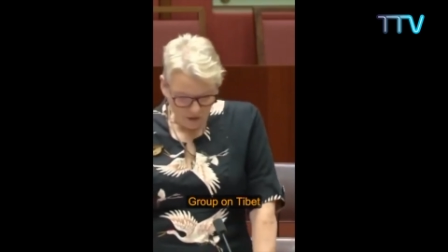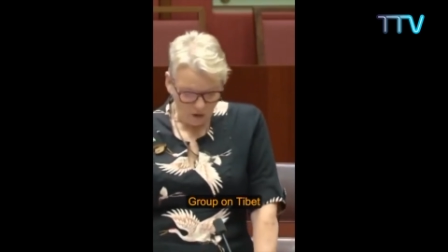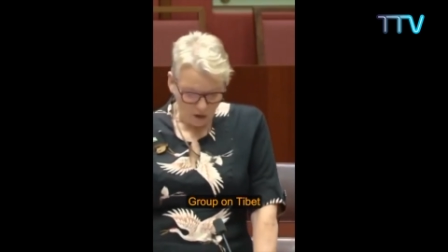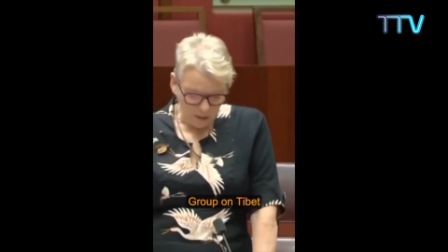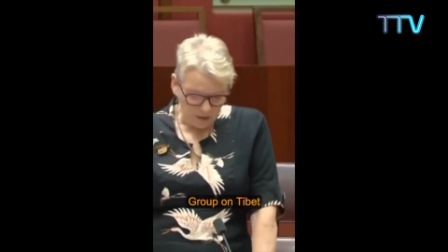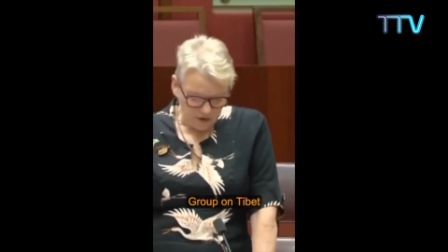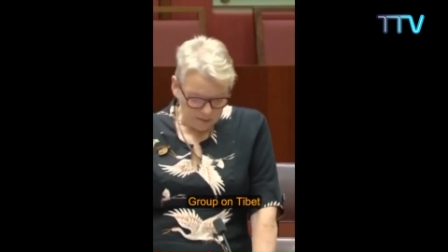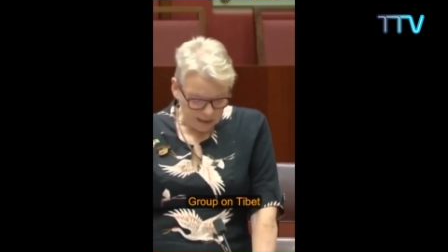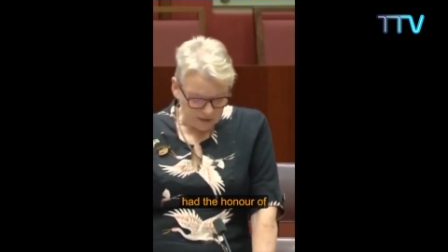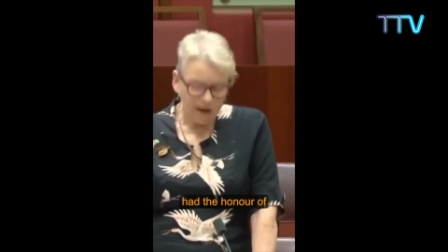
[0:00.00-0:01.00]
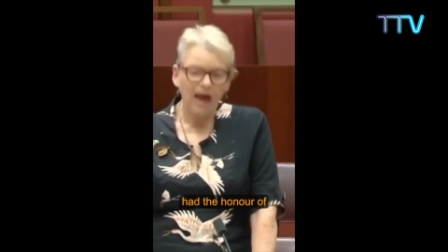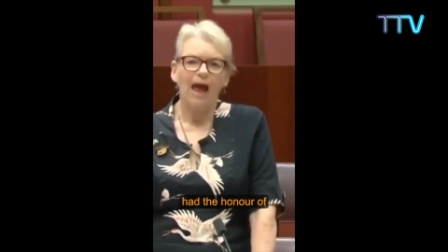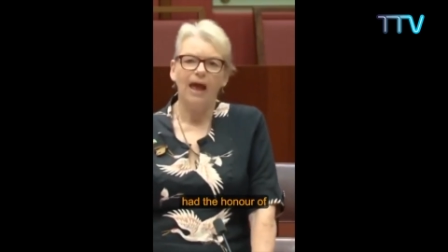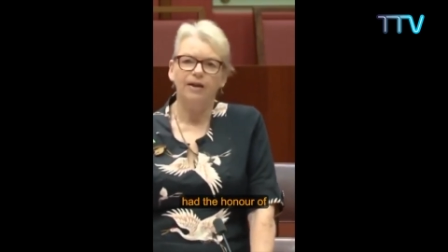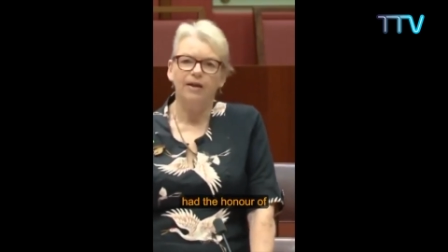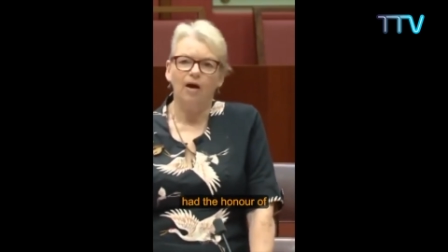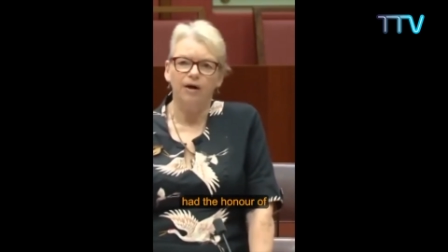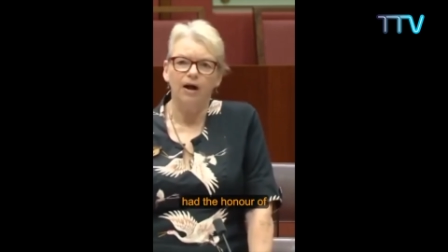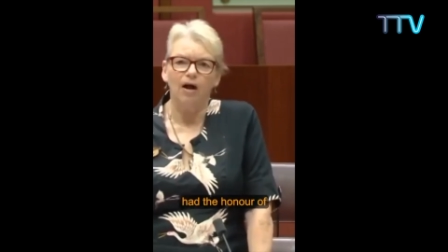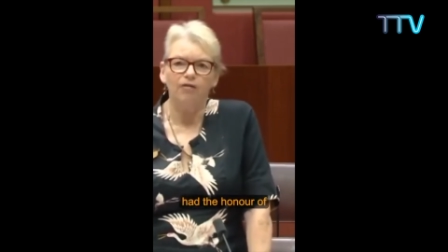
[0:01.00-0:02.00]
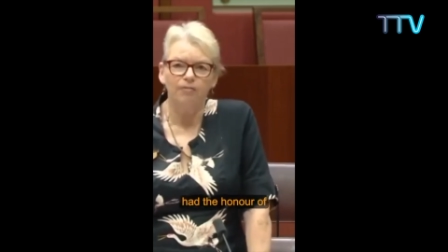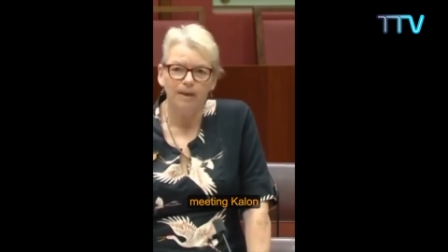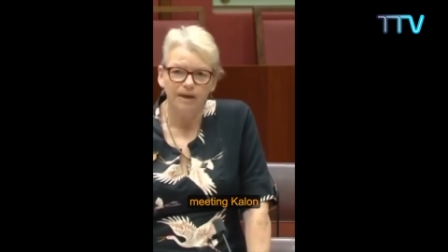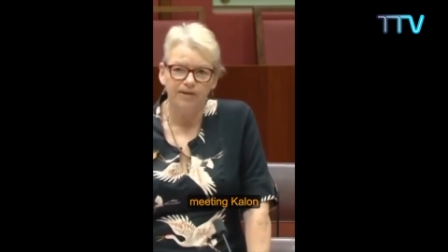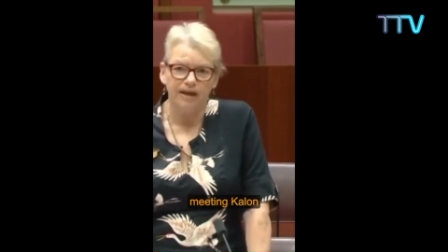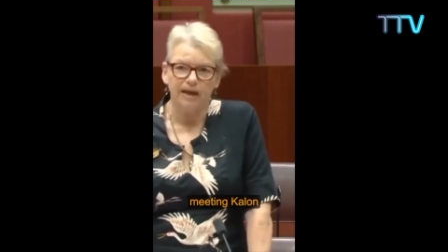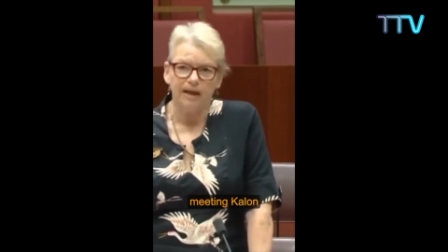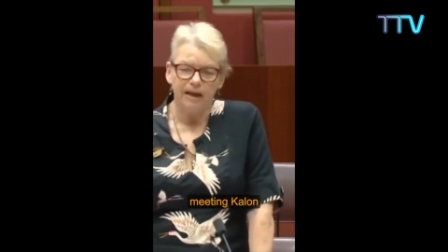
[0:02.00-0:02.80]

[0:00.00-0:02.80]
Group on Tibet had the honour of meeting